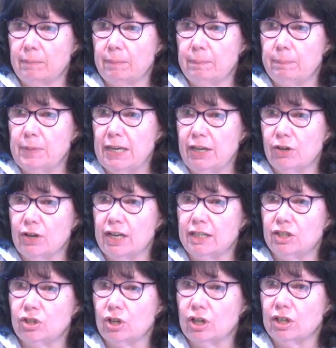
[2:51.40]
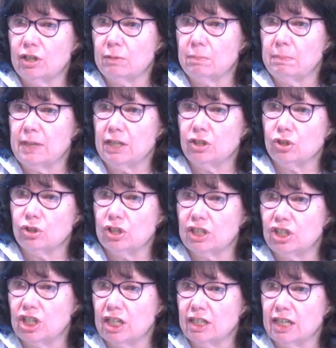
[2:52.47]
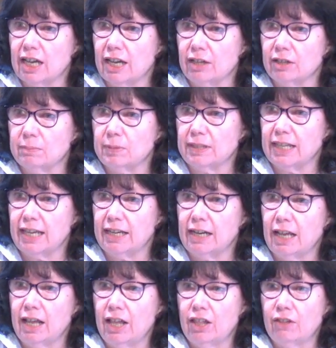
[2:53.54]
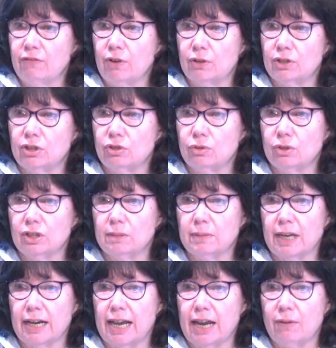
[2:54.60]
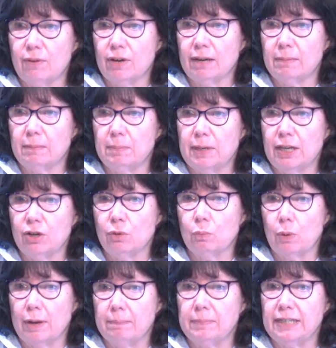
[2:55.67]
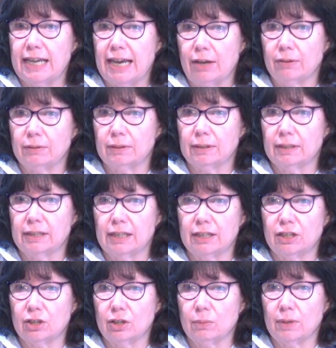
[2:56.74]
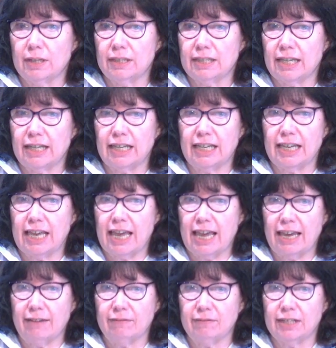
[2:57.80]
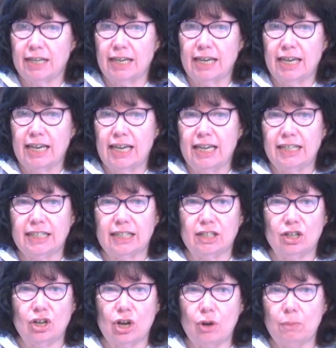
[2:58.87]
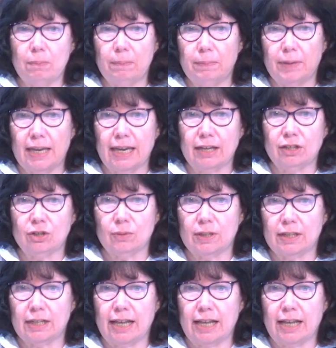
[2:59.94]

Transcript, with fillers: Peter had started to minister to the Gentiles, but then Folks in Jerusalem got angry at him, and Peter wimped out. That's the only way to say it. He caved. He said, Nope, can't do it.